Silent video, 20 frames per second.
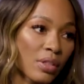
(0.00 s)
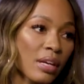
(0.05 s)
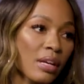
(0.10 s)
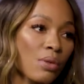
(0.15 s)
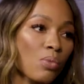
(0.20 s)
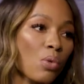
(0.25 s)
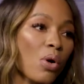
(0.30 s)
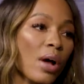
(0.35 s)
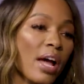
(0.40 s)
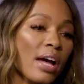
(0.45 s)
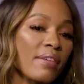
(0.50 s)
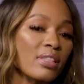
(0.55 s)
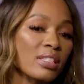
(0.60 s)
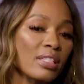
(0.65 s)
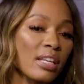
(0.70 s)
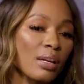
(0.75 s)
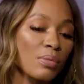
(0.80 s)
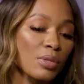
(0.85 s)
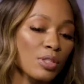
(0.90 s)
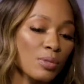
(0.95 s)
they won't have the
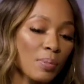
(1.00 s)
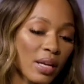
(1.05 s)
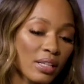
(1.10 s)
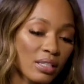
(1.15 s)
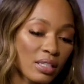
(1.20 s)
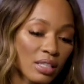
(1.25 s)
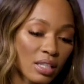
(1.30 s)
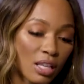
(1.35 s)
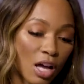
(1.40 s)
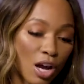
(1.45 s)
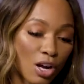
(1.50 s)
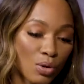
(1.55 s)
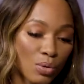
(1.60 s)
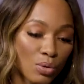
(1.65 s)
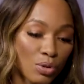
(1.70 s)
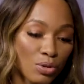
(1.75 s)
same respect in the locker